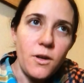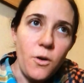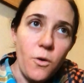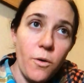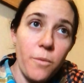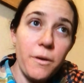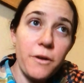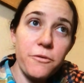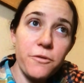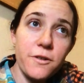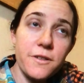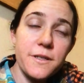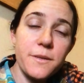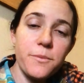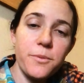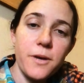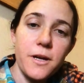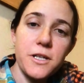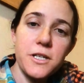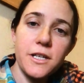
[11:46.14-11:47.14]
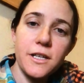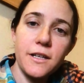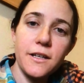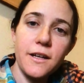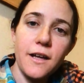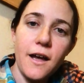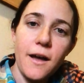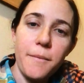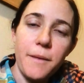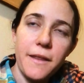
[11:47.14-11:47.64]
Well, my first impression,
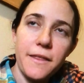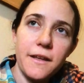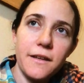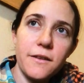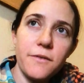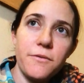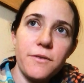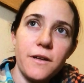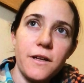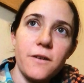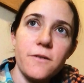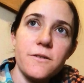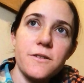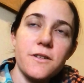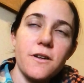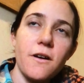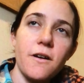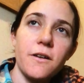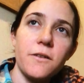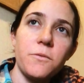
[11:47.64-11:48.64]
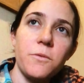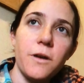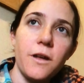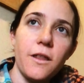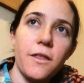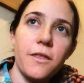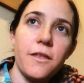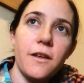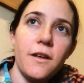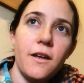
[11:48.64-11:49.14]
um, I think the video started
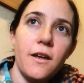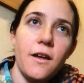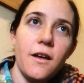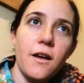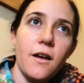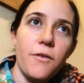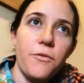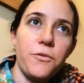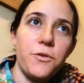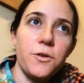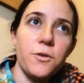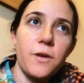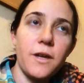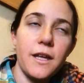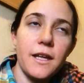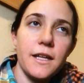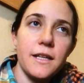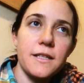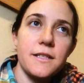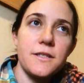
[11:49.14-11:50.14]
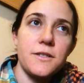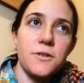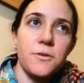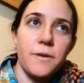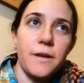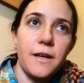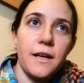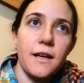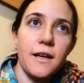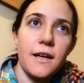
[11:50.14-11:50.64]
with a few kids
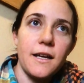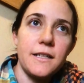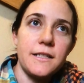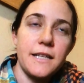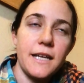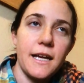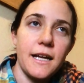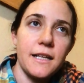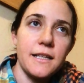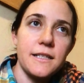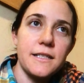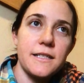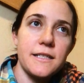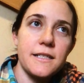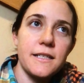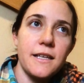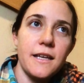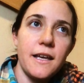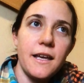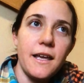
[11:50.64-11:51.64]
doing a dance